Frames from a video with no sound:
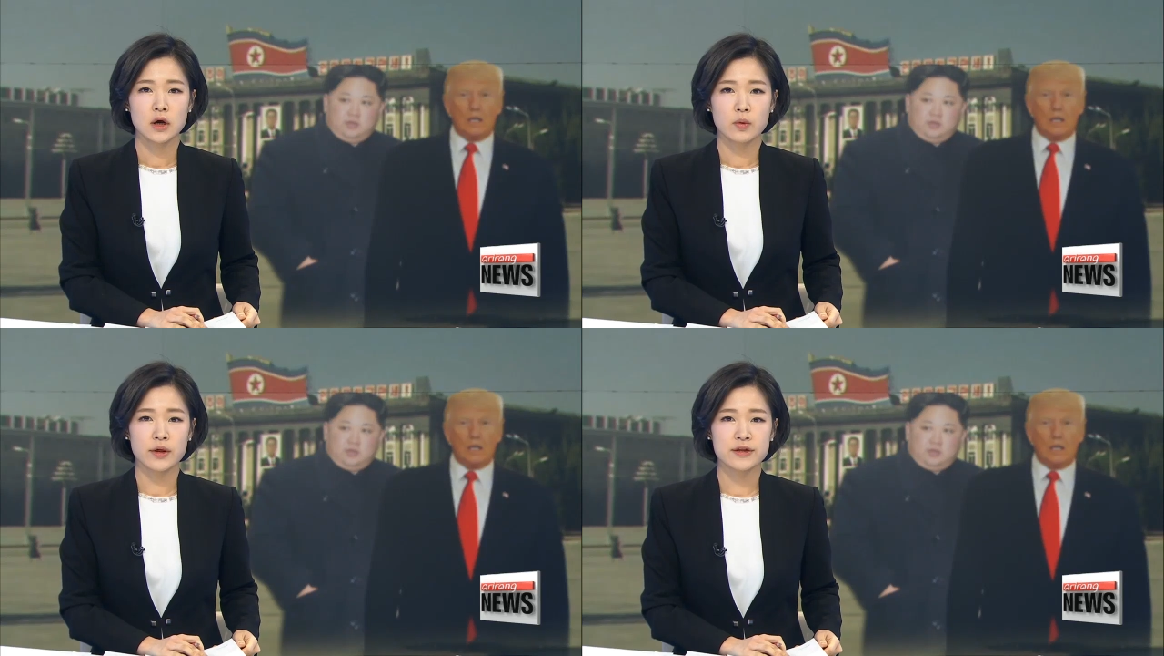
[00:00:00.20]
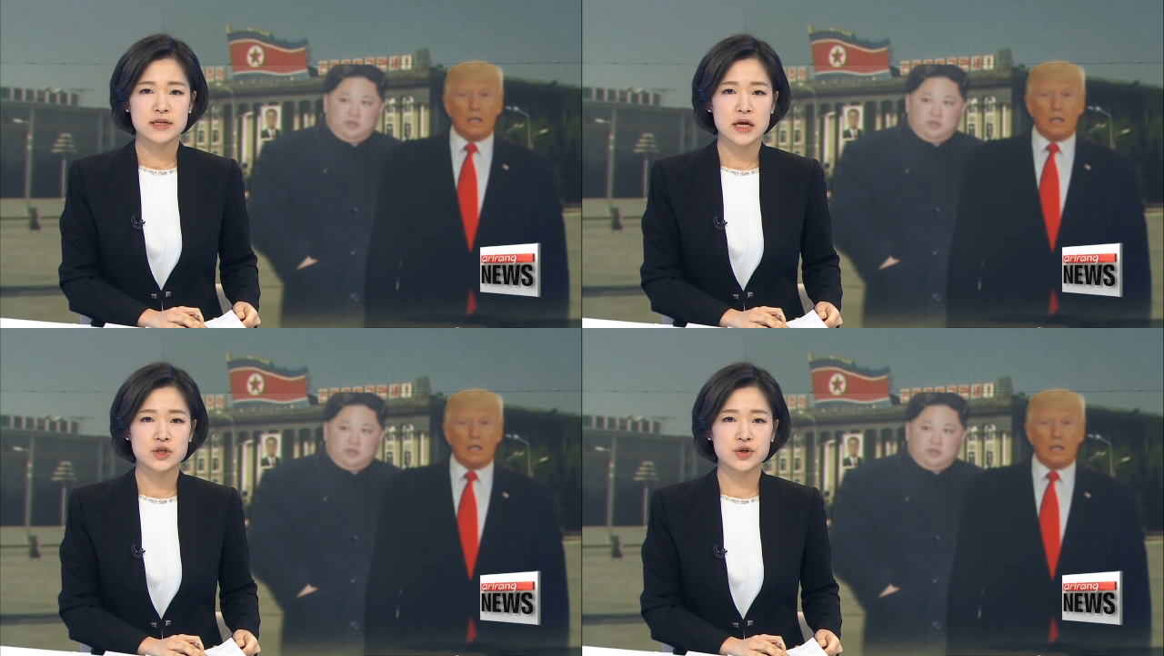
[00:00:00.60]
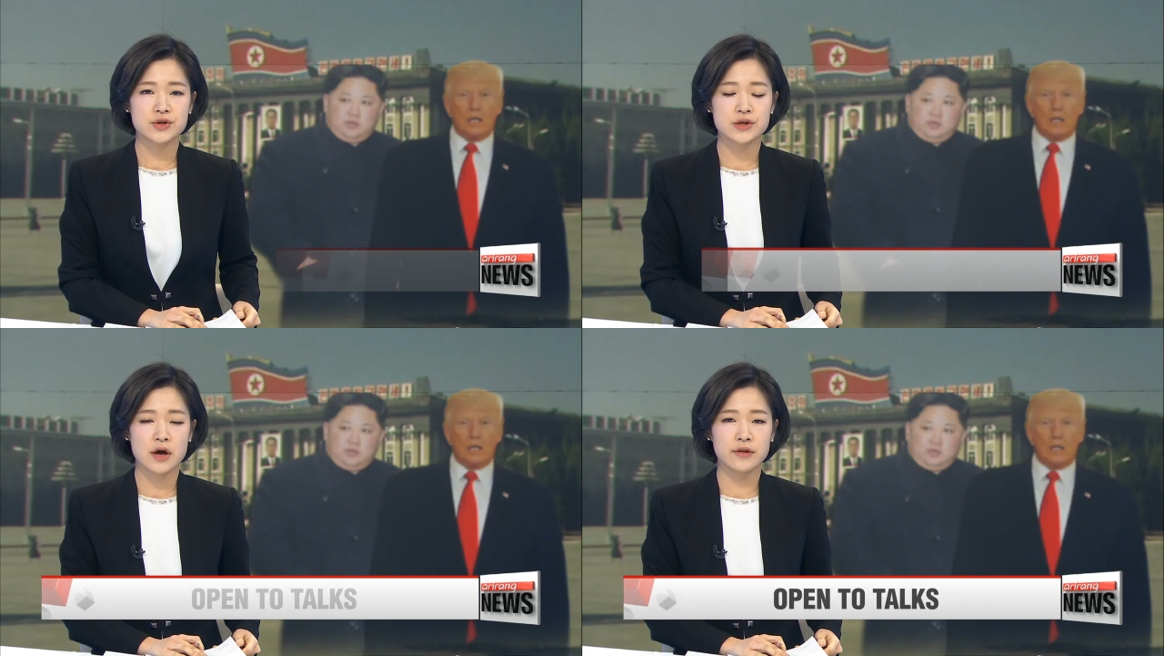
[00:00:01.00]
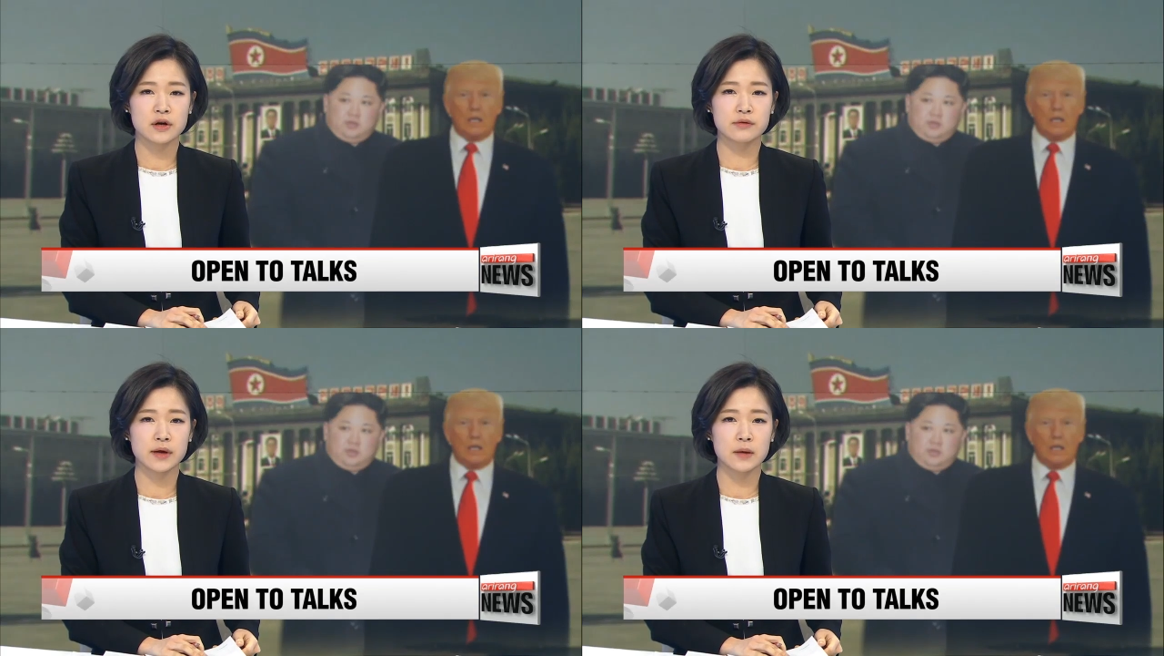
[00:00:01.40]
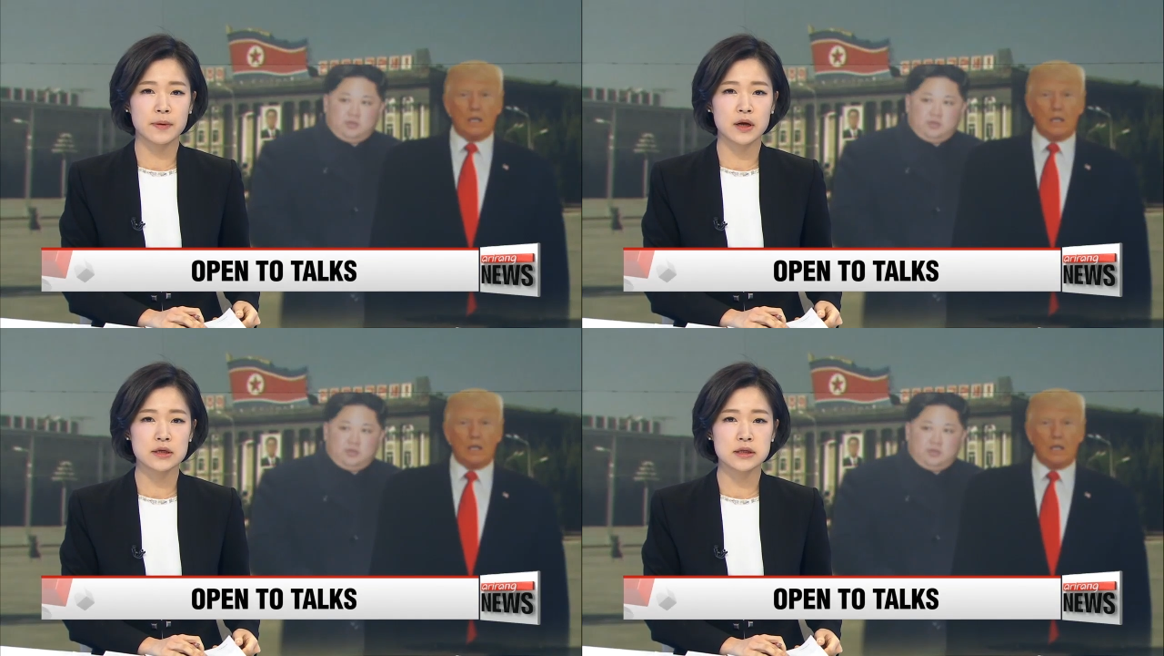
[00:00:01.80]
Speaker 1: With tensions on the Korean
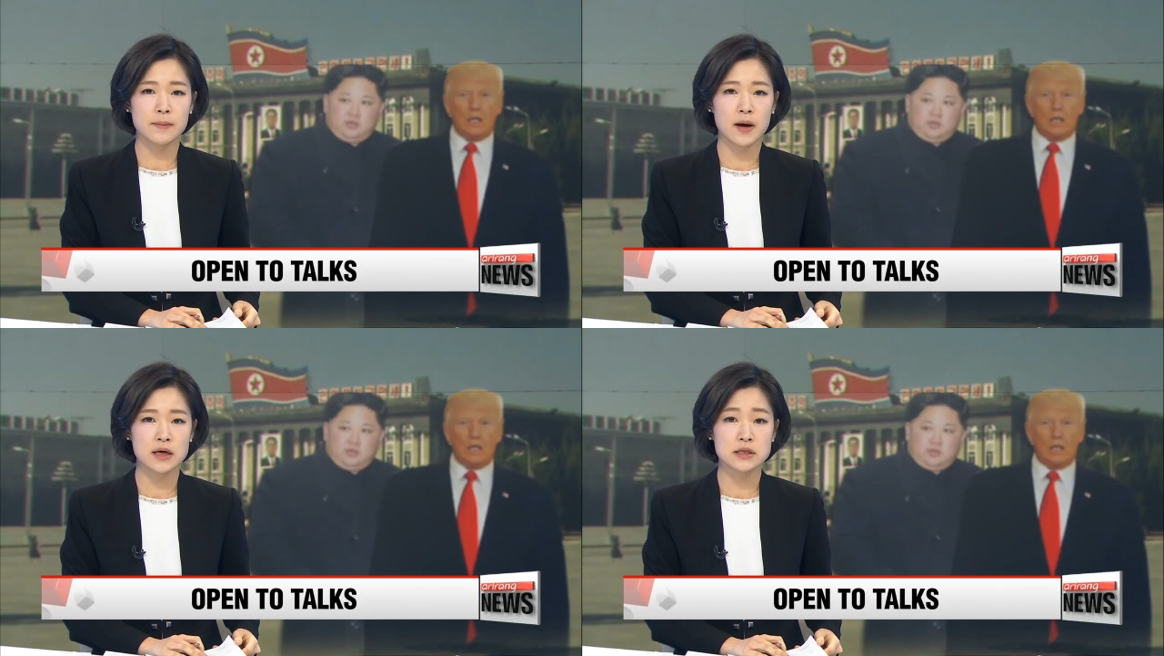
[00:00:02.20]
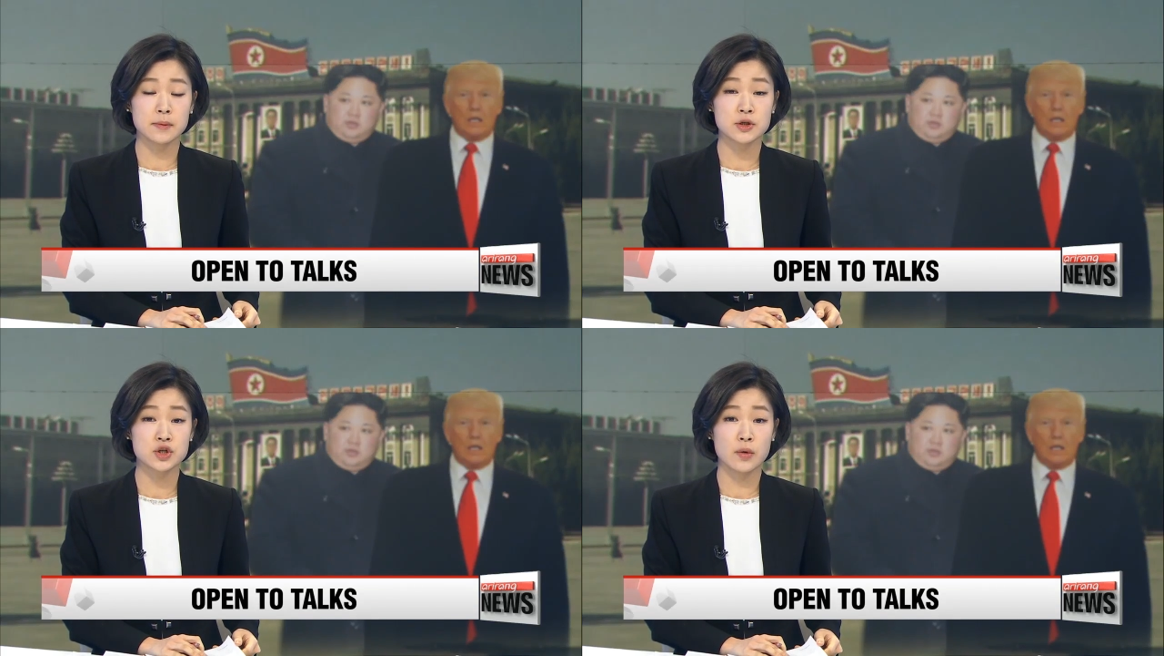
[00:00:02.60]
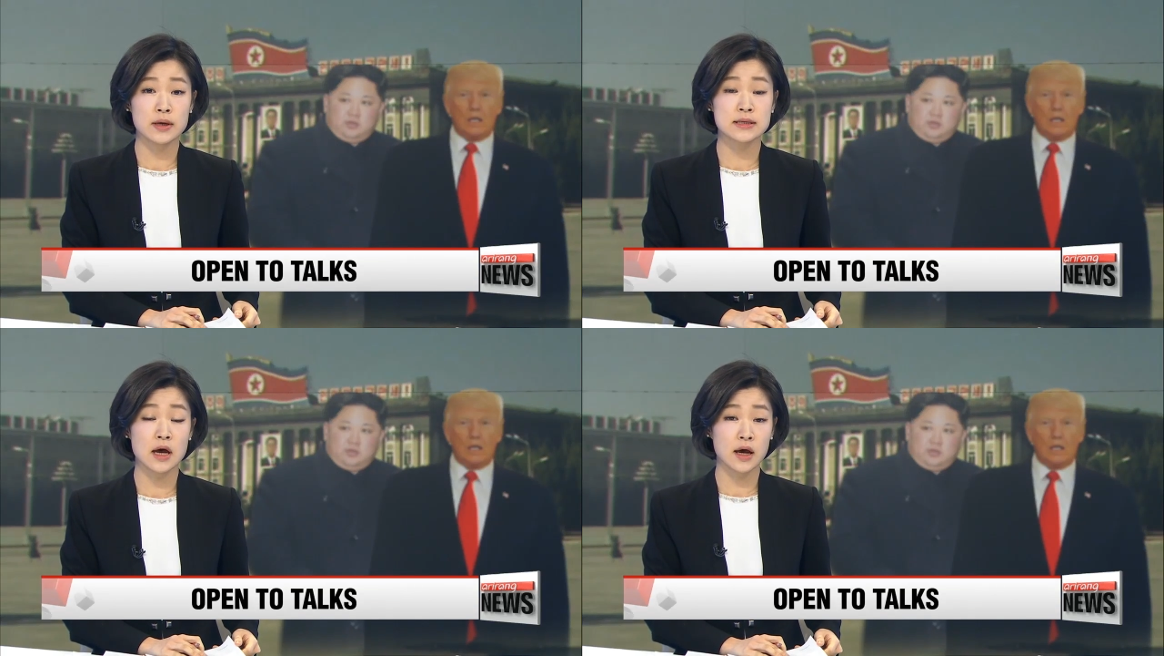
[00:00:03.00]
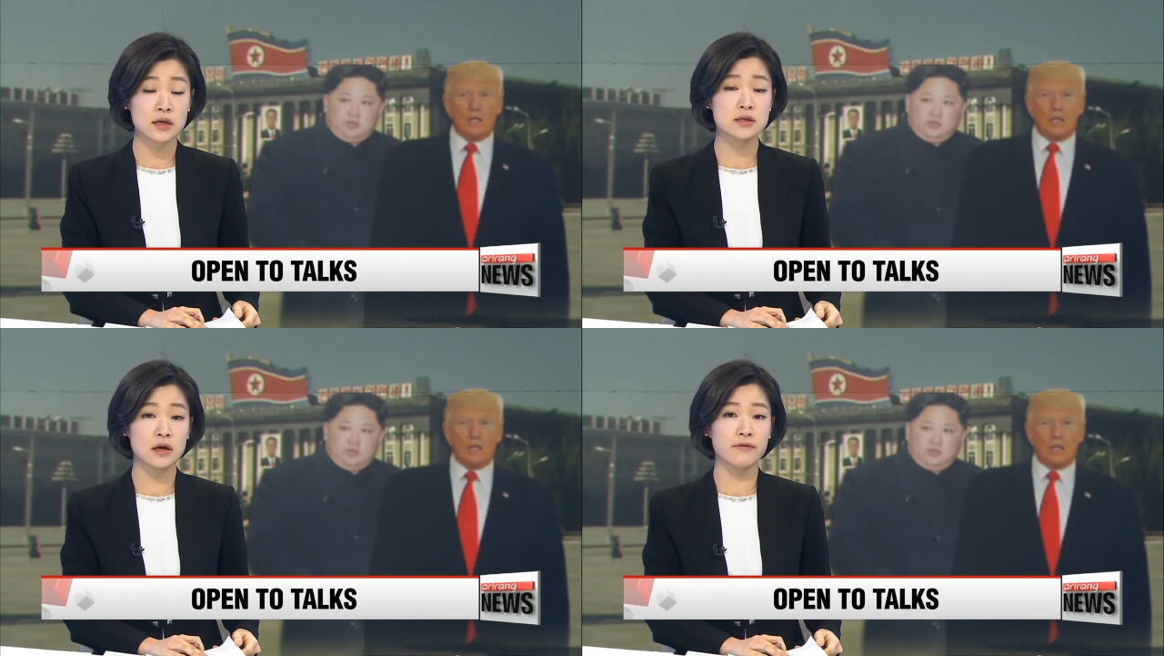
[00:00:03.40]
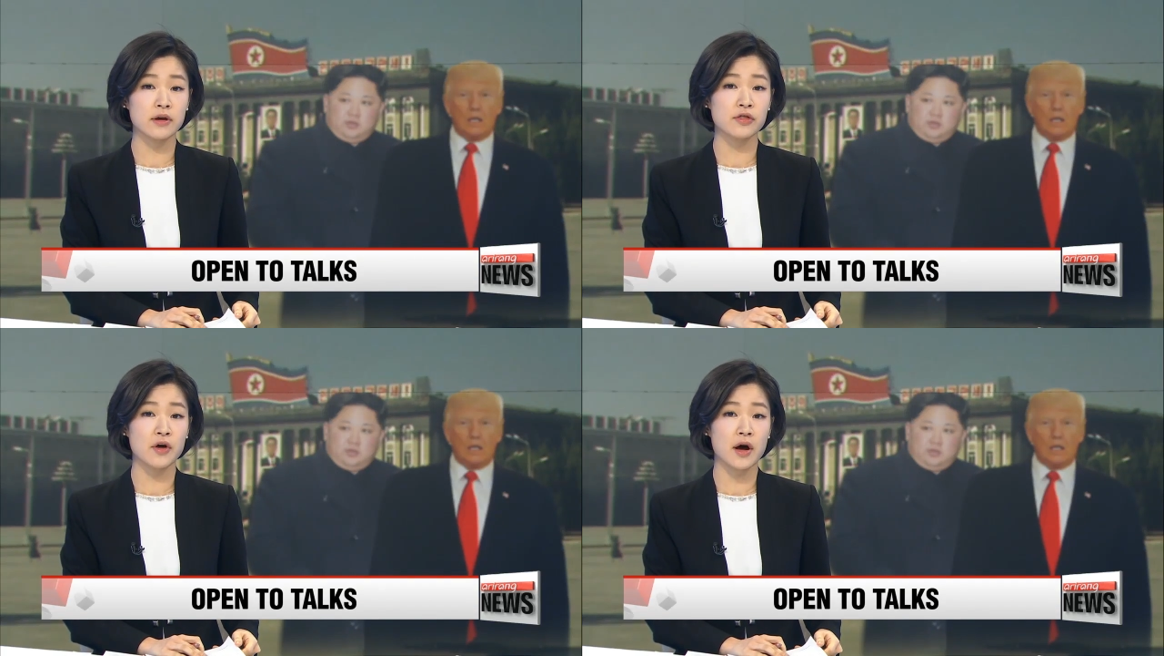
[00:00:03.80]
Peninsula possibly showing signs of
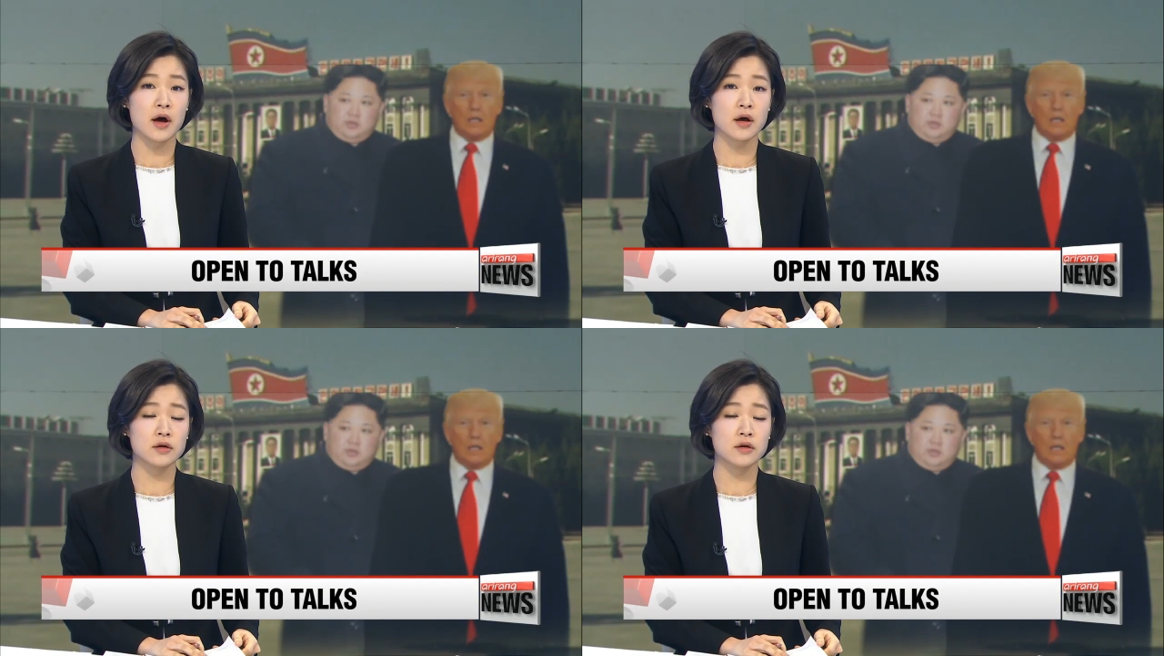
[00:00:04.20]
a thaw,